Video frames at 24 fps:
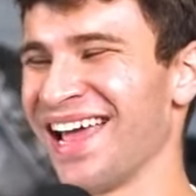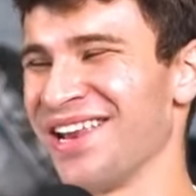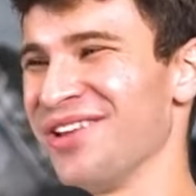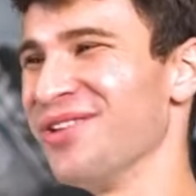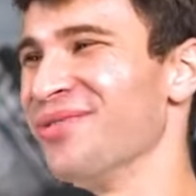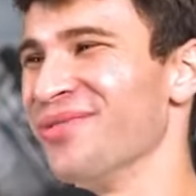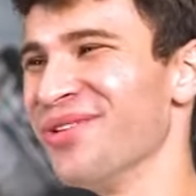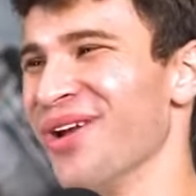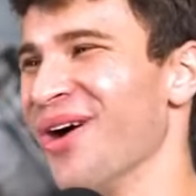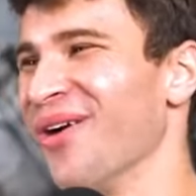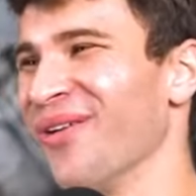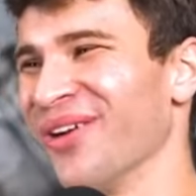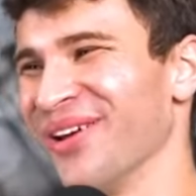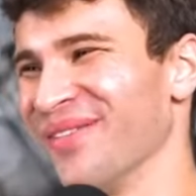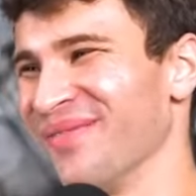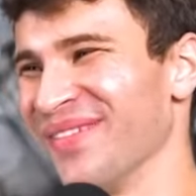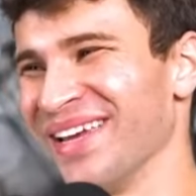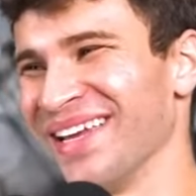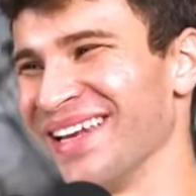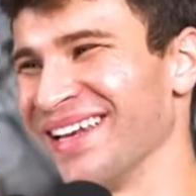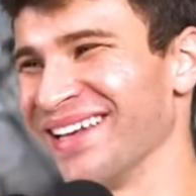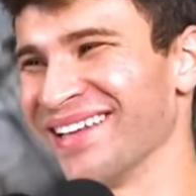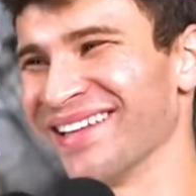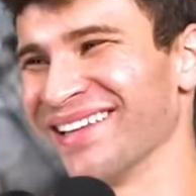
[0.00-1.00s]
and you know
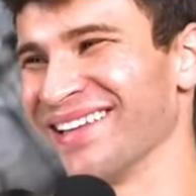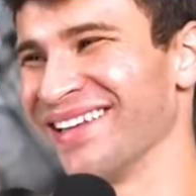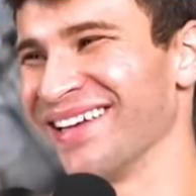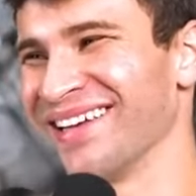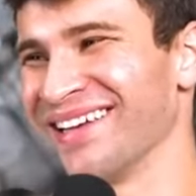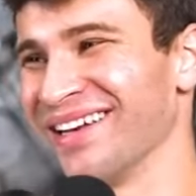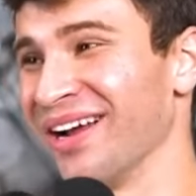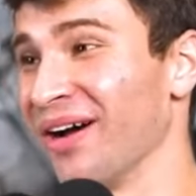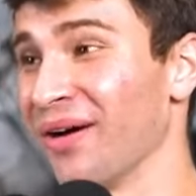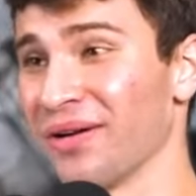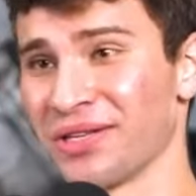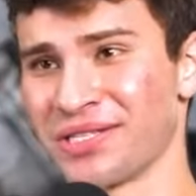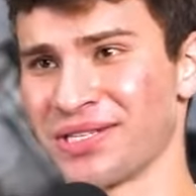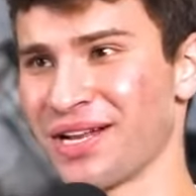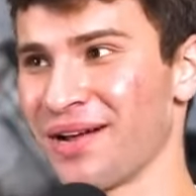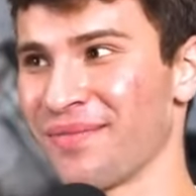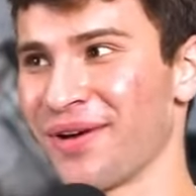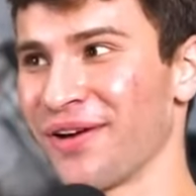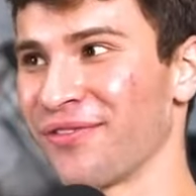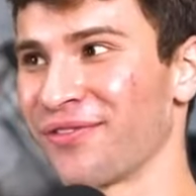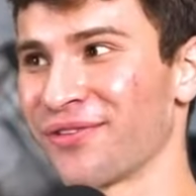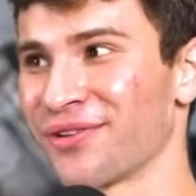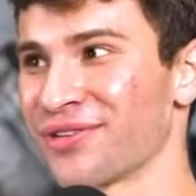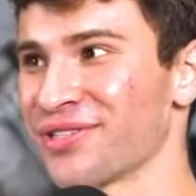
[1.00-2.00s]
immediately, you know, yeah. it's not
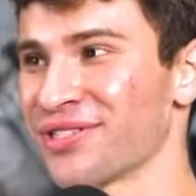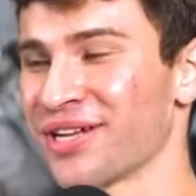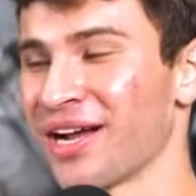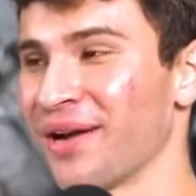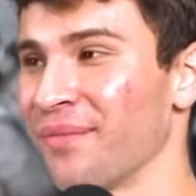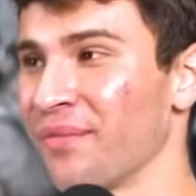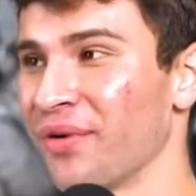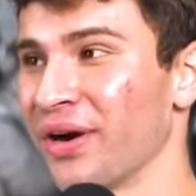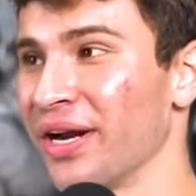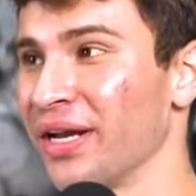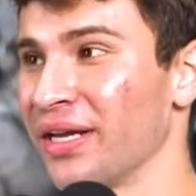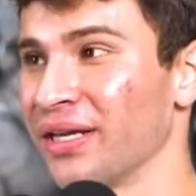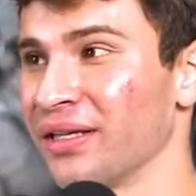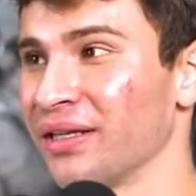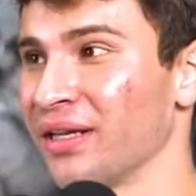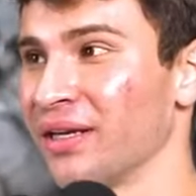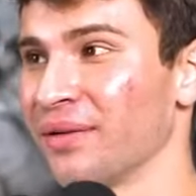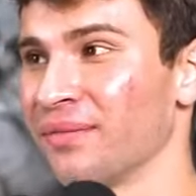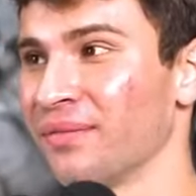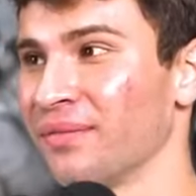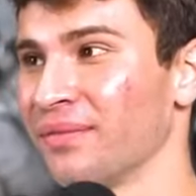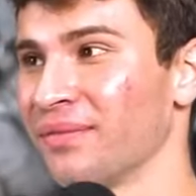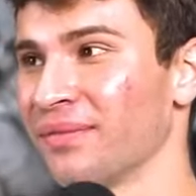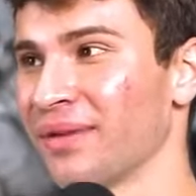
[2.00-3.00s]
my first time breaking
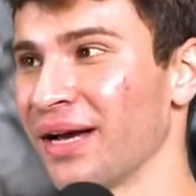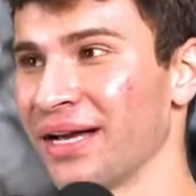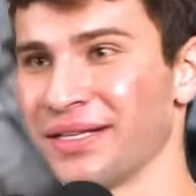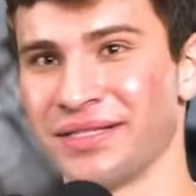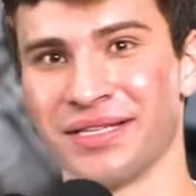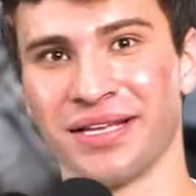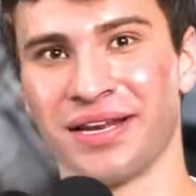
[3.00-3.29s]
them. Yeah. I